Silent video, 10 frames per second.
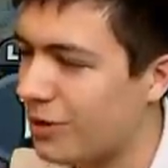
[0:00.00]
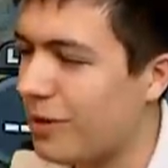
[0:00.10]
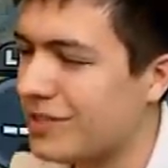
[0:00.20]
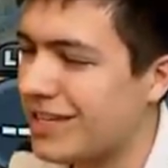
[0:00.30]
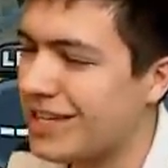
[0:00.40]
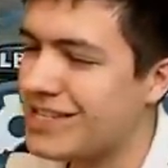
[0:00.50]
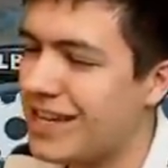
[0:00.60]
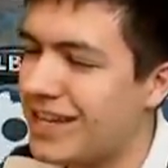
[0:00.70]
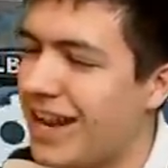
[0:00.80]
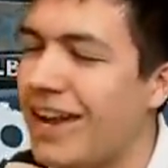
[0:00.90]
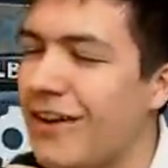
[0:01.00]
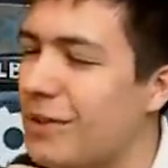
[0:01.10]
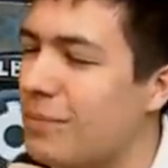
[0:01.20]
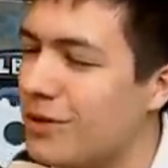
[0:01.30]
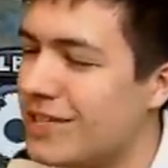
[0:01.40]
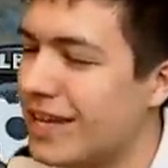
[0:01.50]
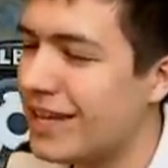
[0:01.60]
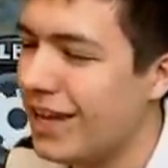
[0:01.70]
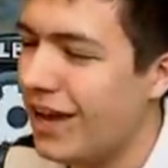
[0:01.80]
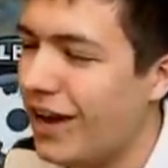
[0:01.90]
on the montages I did. I know the
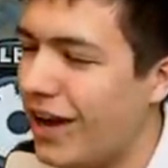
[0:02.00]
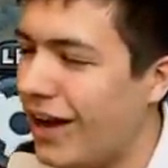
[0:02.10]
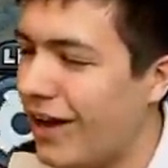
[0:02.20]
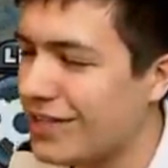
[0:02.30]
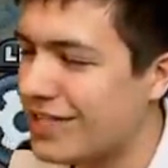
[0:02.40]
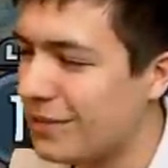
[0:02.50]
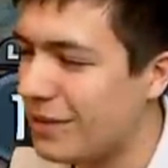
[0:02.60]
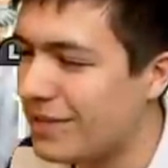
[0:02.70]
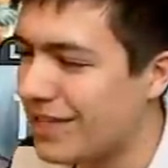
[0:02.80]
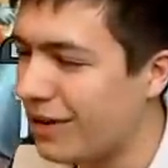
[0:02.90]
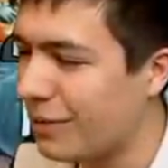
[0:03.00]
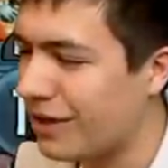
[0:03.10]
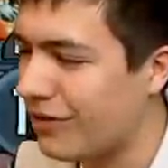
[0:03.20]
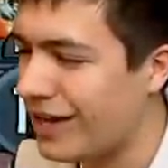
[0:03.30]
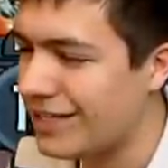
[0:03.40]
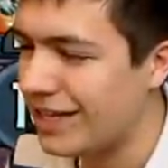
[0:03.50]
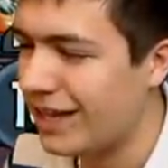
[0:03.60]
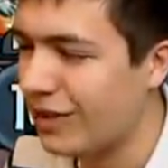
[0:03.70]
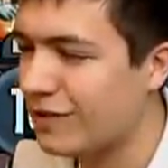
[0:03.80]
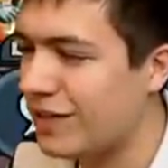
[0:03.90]
music on some of them is a little bit crazy.
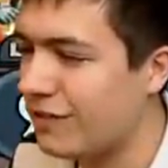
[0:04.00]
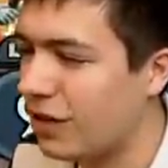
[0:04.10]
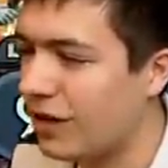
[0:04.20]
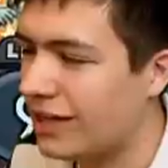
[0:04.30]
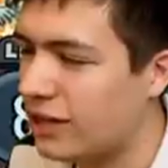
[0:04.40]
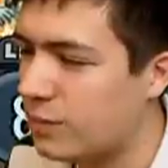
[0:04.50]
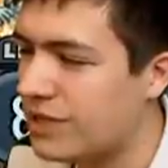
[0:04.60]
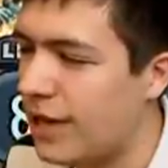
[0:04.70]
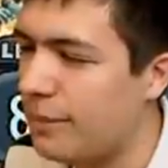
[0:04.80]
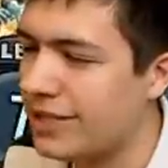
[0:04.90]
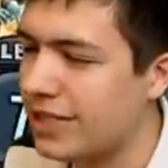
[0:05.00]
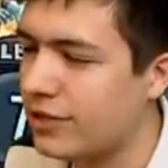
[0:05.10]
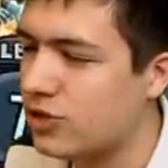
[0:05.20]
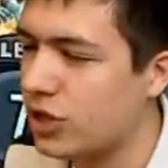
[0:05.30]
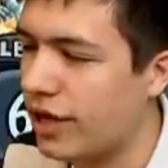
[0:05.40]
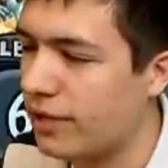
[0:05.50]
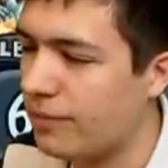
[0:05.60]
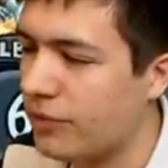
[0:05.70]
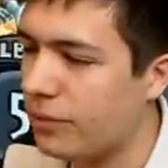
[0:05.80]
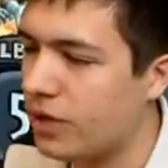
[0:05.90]
Like, obviously, if you don't like dubstep, it's literally like,
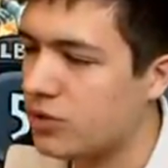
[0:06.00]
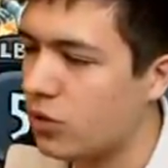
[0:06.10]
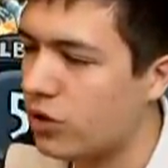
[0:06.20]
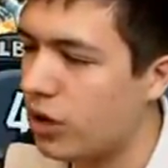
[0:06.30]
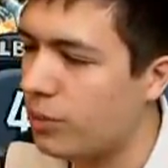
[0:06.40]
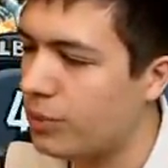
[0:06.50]
you might as well go